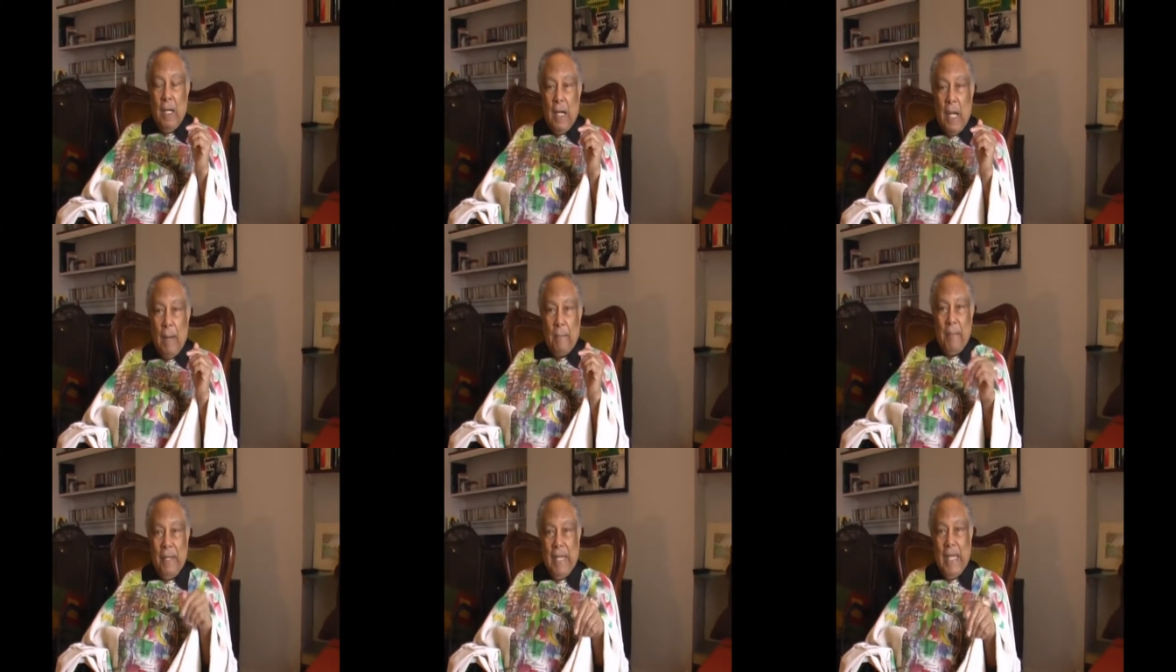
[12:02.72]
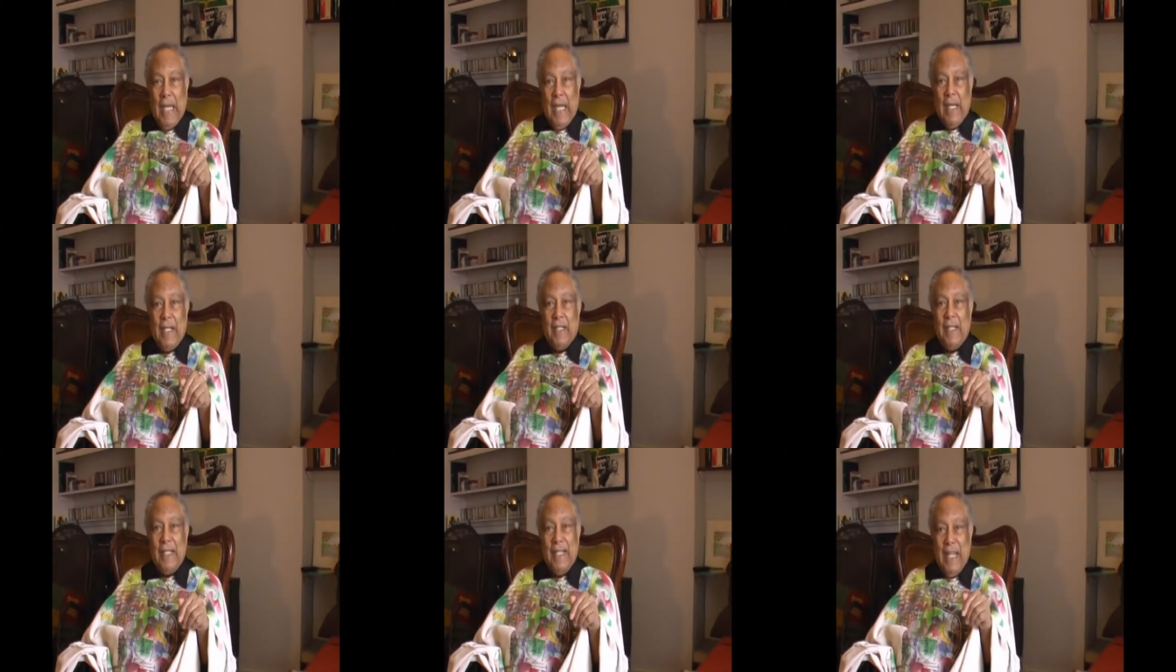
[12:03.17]

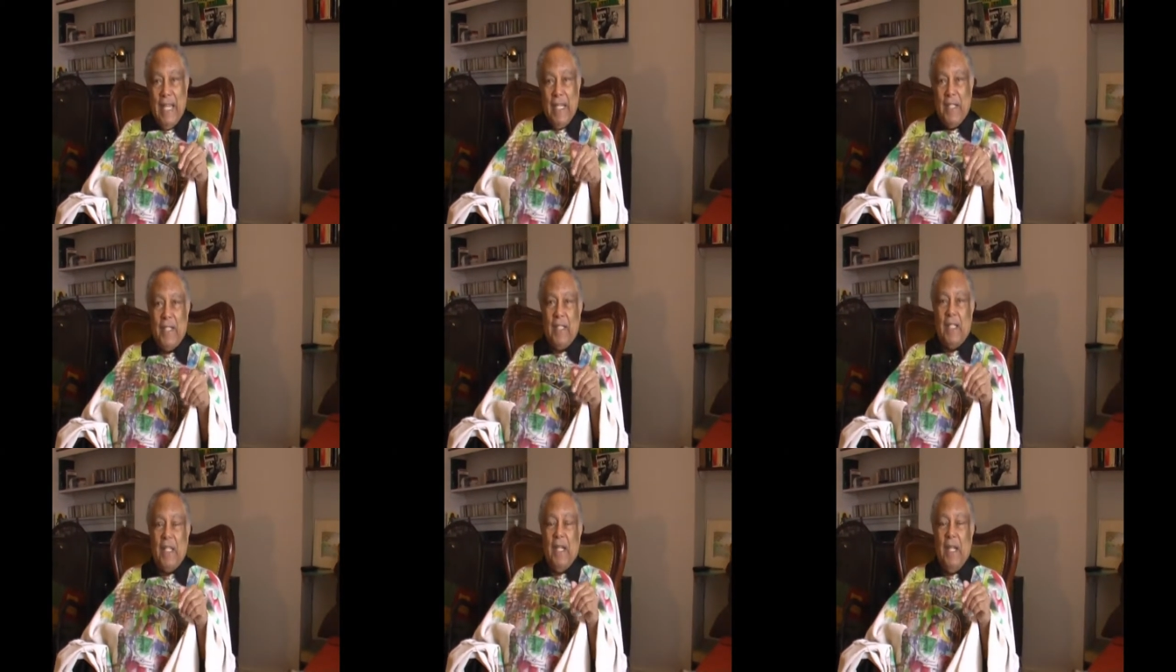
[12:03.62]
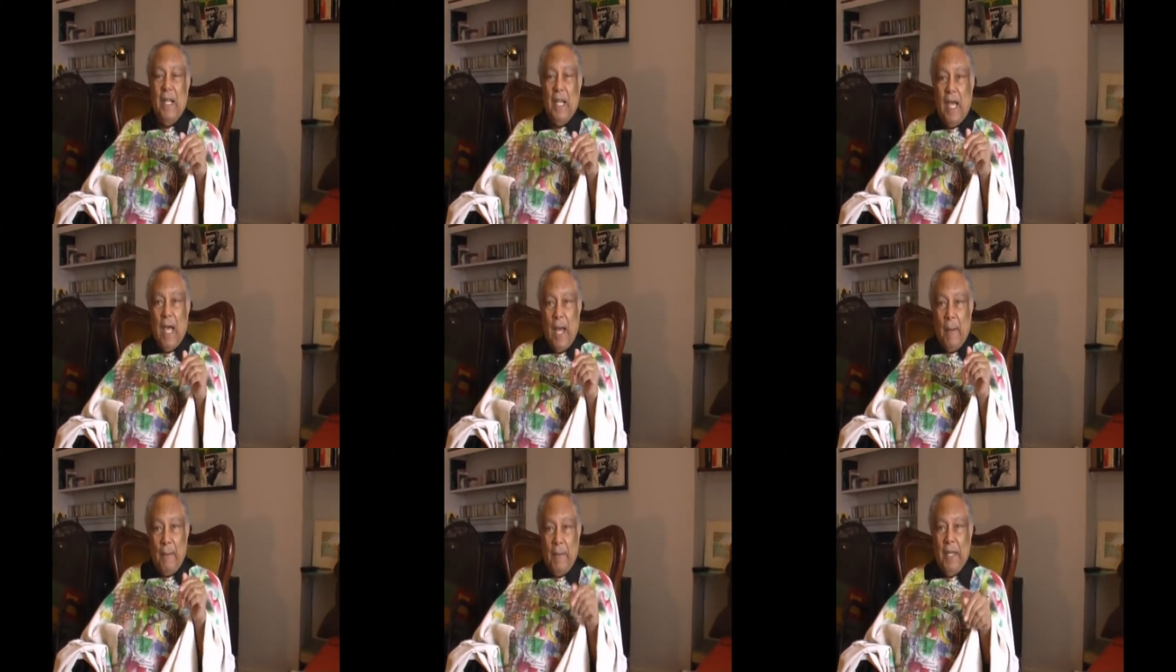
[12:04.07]
appeared, guest
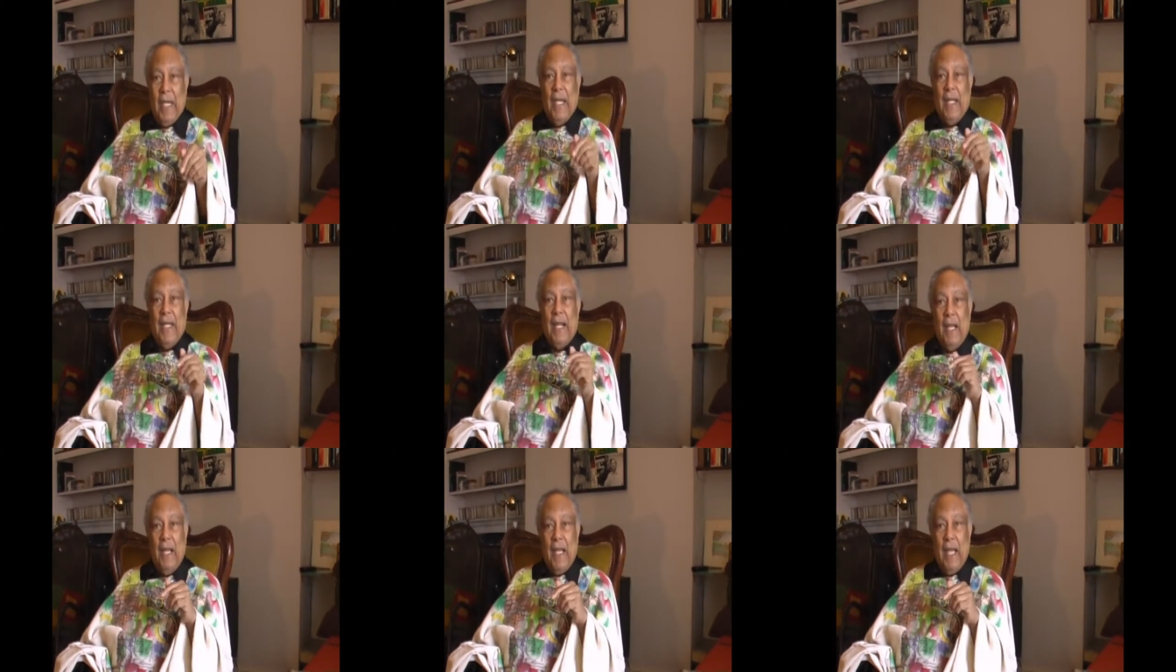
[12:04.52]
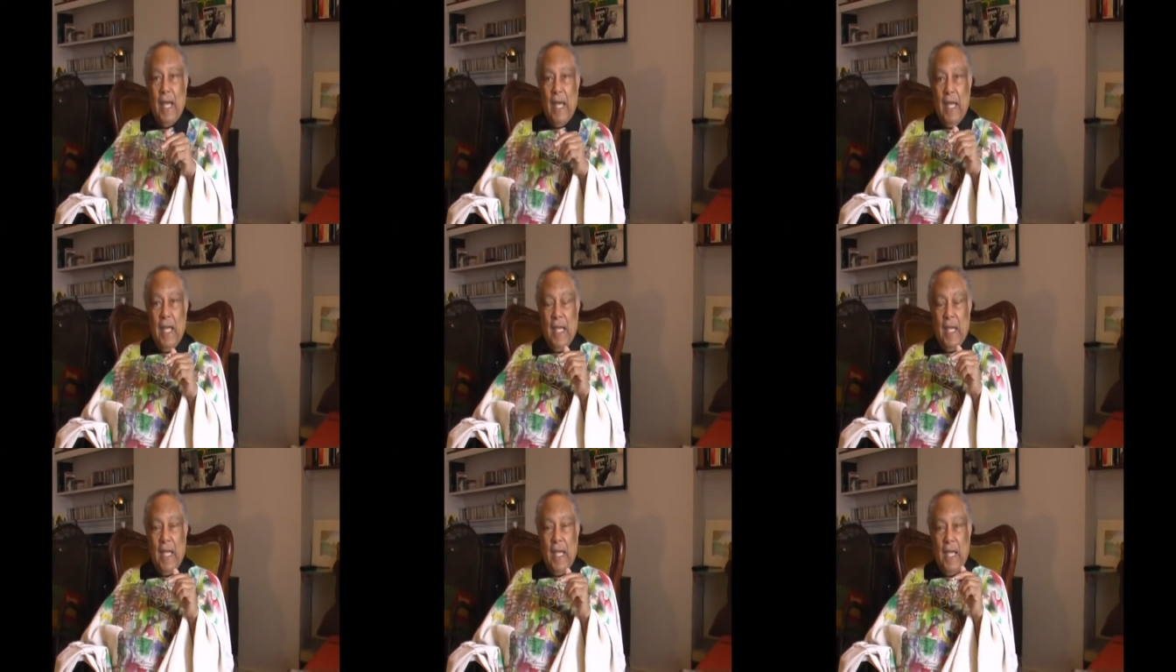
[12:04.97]
appeared
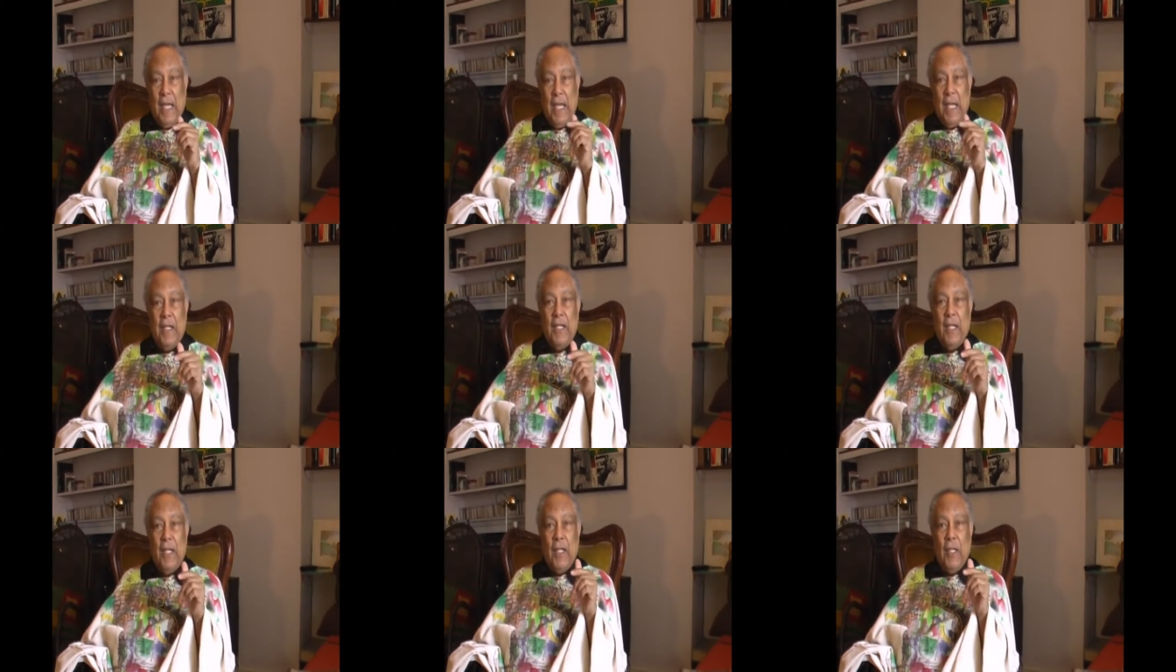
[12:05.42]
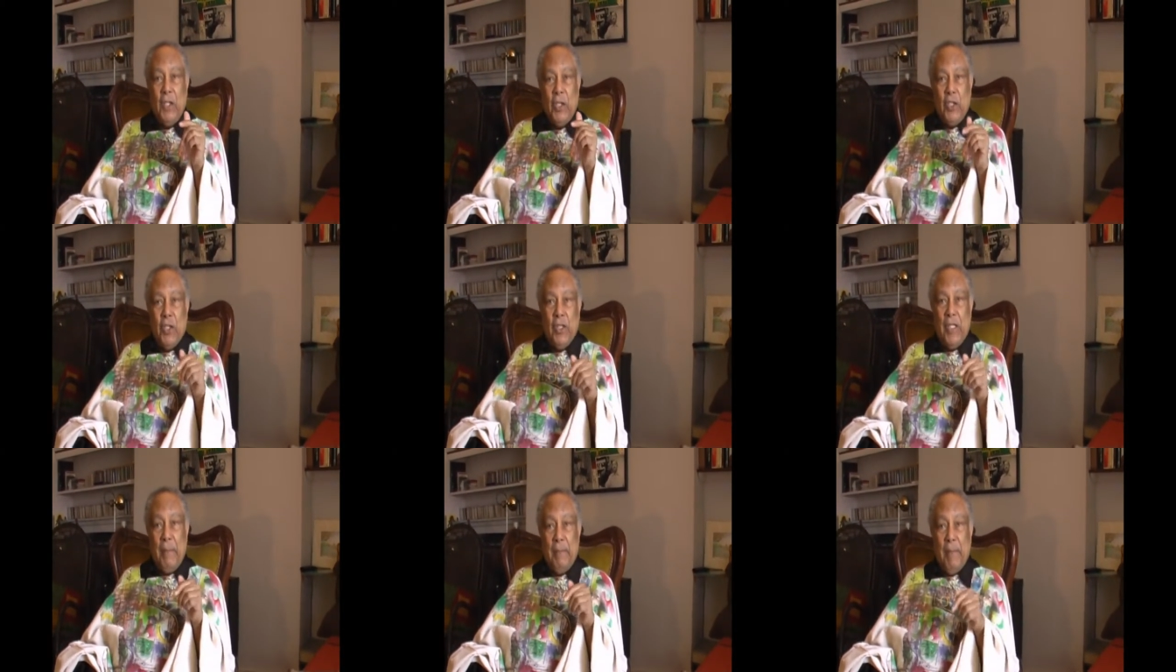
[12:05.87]
in
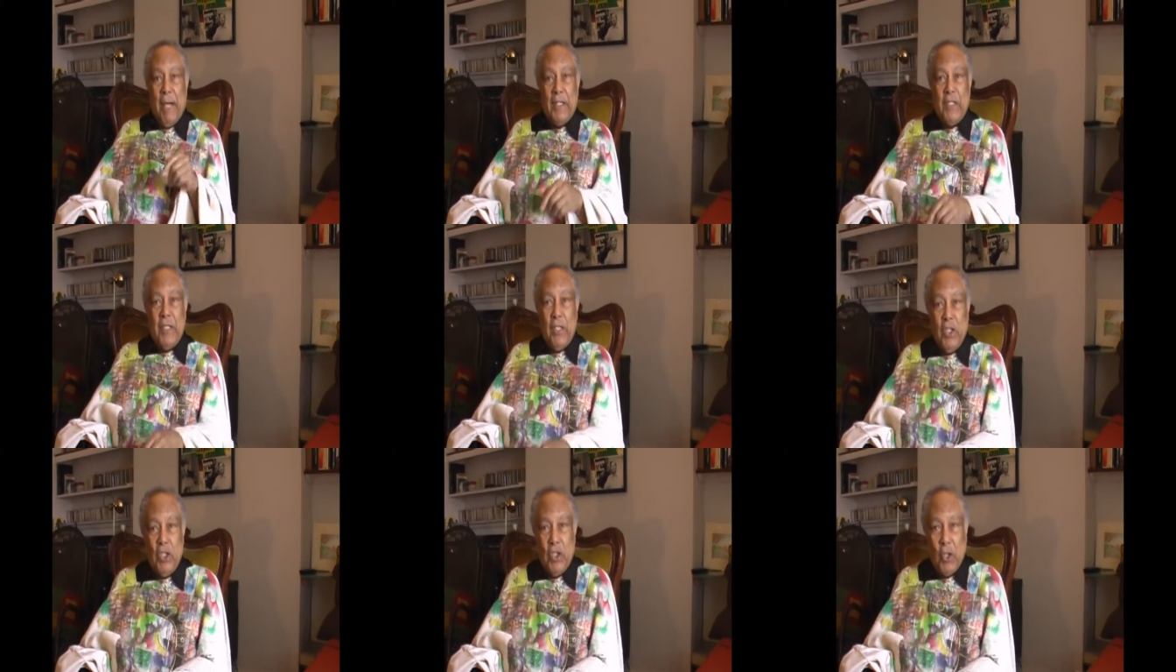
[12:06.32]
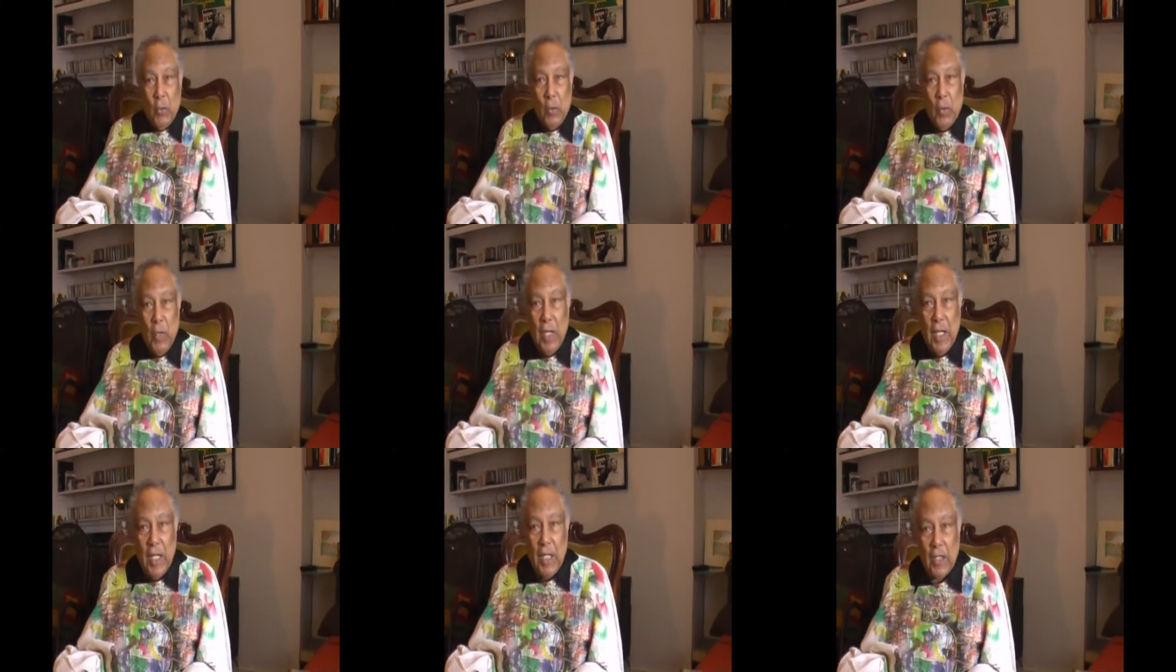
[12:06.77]
Shirley Bassey show
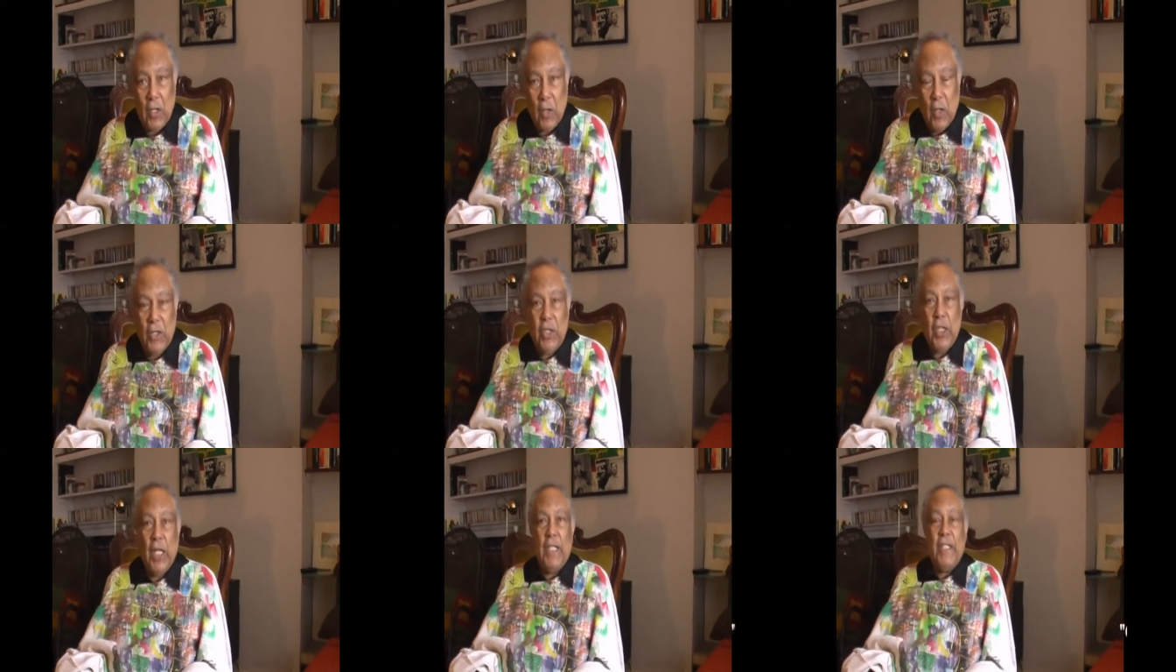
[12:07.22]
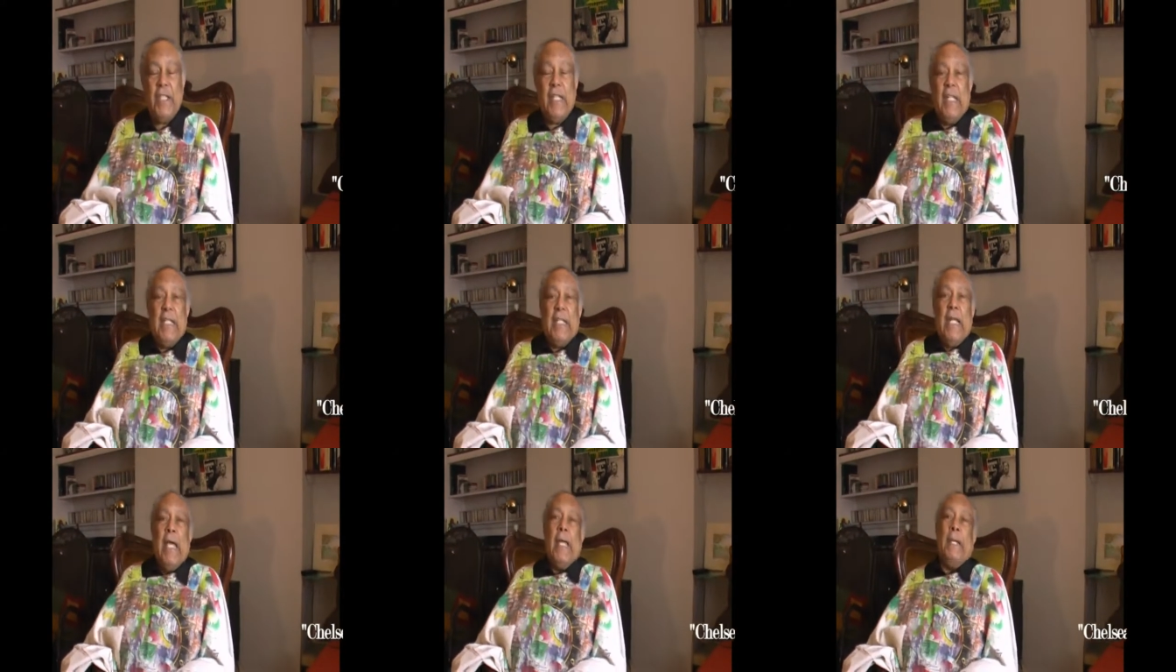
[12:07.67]
mm -hmm. called Chelsea
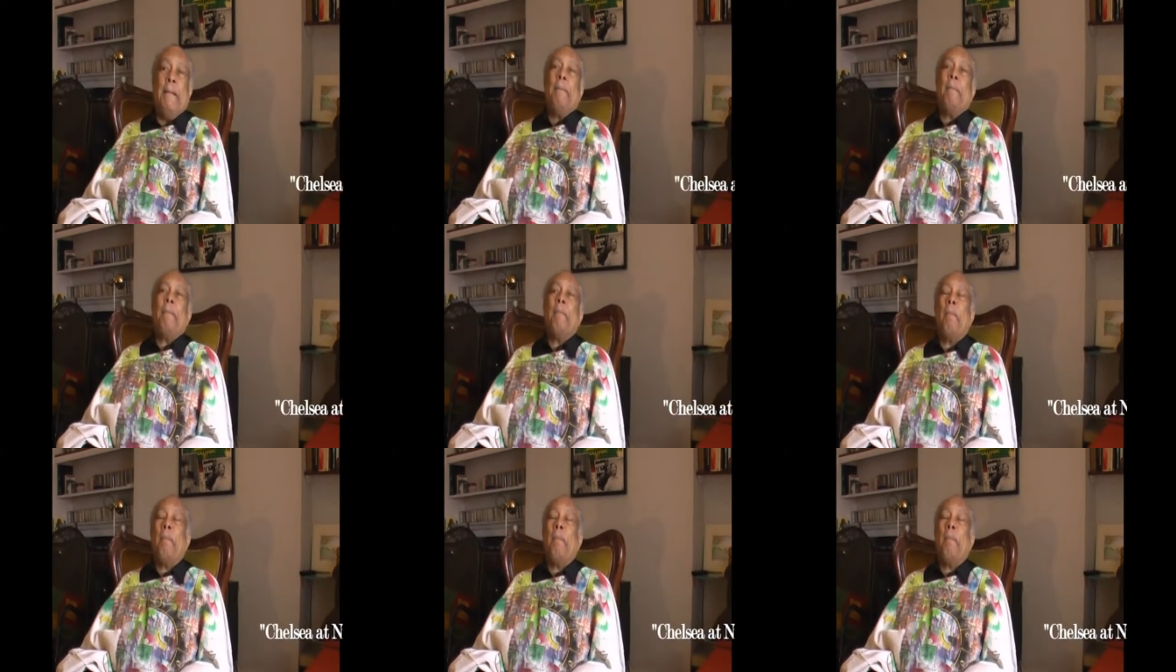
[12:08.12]
at Nine.